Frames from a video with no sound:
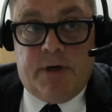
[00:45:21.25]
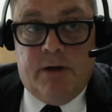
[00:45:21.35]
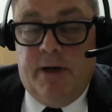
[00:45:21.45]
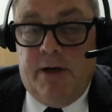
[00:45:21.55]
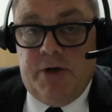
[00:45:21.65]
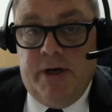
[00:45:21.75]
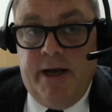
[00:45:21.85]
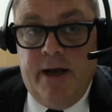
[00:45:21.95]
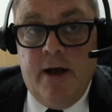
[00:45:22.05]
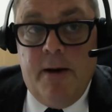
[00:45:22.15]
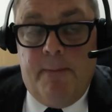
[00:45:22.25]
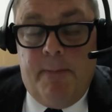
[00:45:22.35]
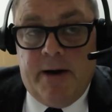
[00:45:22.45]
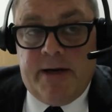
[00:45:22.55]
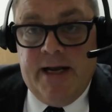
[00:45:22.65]
commercially,
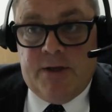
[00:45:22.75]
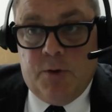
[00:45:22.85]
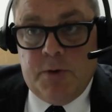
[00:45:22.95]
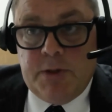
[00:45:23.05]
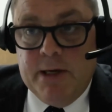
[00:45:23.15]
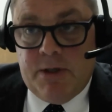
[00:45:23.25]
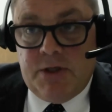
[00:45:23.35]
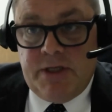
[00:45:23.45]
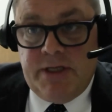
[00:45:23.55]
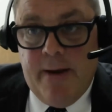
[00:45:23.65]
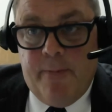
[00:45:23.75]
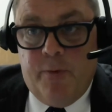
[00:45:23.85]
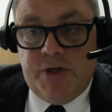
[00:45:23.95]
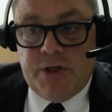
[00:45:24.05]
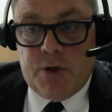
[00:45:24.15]
but it's also a step
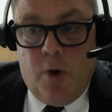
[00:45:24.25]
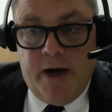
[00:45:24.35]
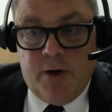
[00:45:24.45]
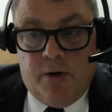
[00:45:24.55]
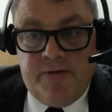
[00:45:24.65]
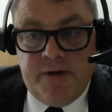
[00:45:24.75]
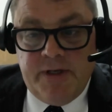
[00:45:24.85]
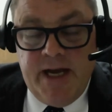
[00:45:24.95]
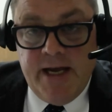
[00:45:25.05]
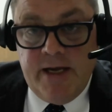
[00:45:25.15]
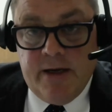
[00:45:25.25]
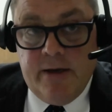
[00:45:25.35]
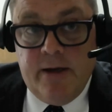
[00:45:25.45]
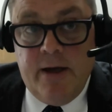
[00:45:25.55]
which is quite often taken